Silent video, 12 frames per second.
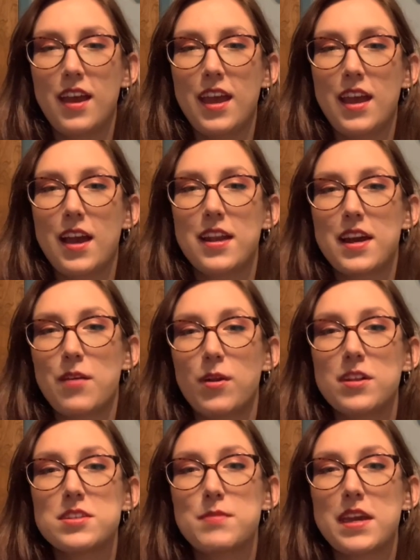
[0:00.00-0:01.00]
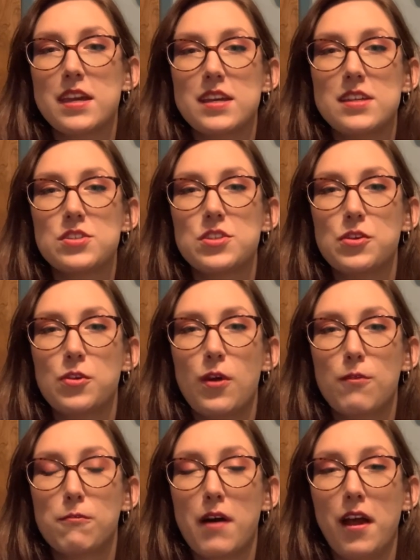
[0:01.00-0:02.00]
and I wanted to make it into a
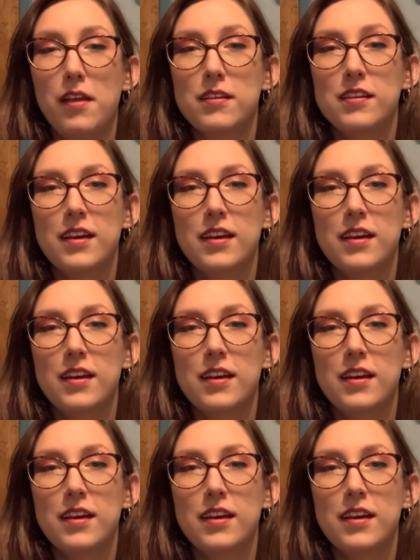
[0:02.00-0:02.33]
fun